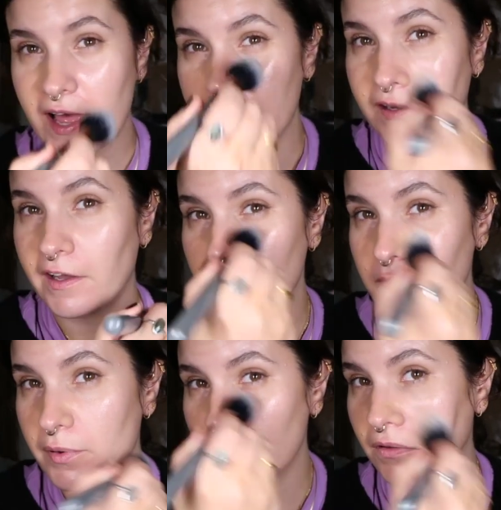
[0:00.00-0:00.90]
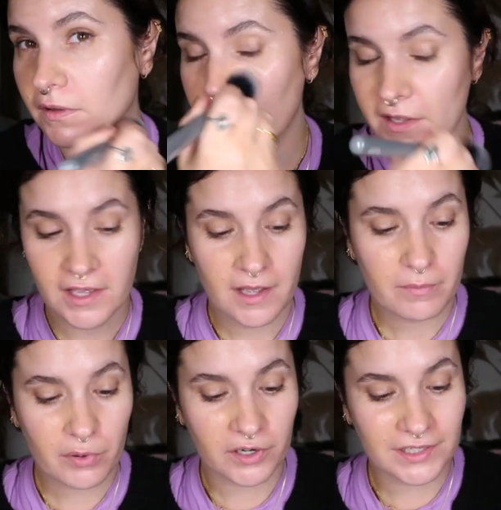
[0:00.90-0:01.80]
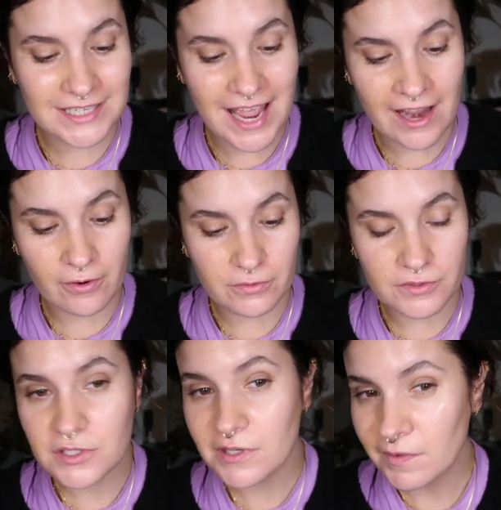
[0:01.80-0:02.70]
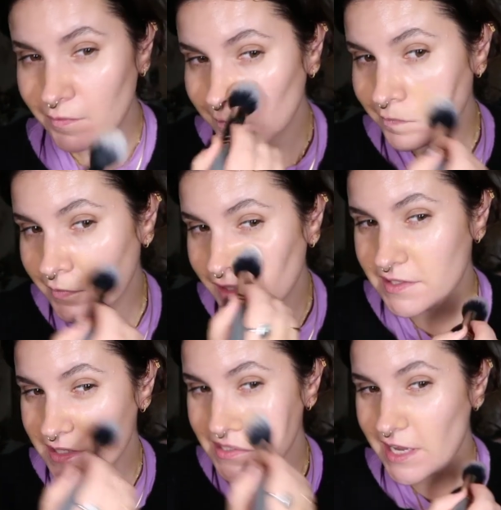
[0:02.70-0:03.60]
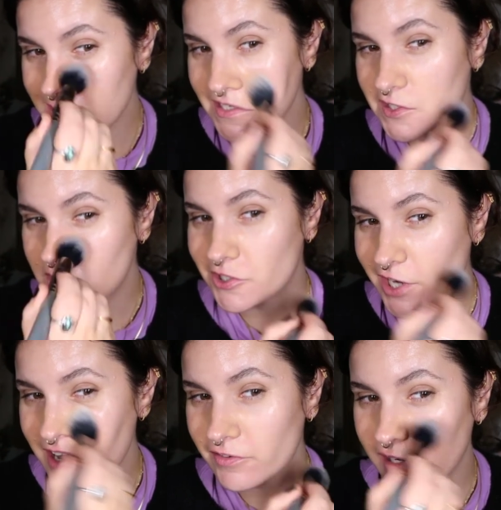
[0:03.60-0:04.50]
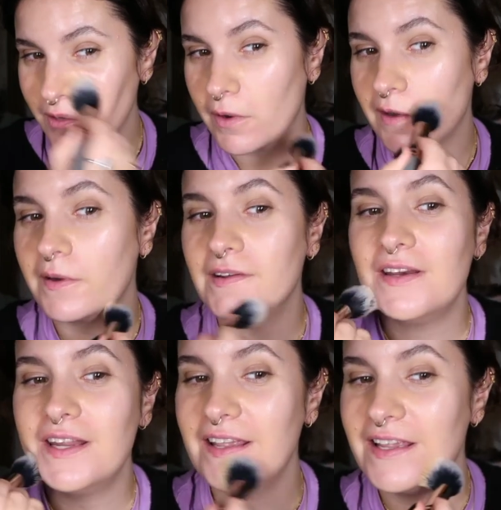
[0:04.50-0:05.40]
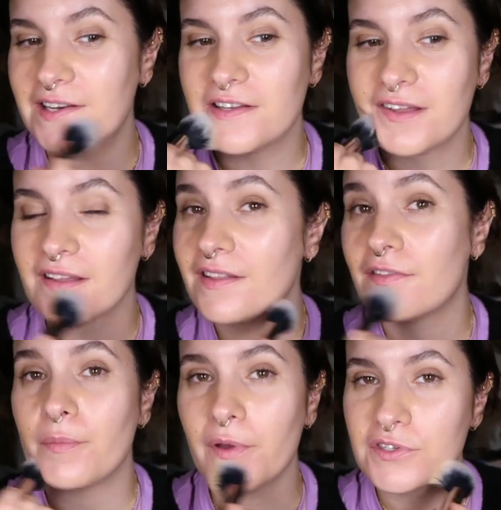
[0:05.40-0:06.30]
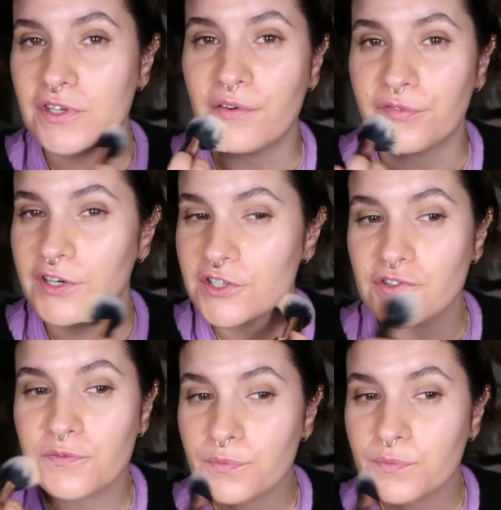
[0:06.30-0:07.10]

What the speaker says: and kind of pull product out because the centre is generally where we need the most coverage.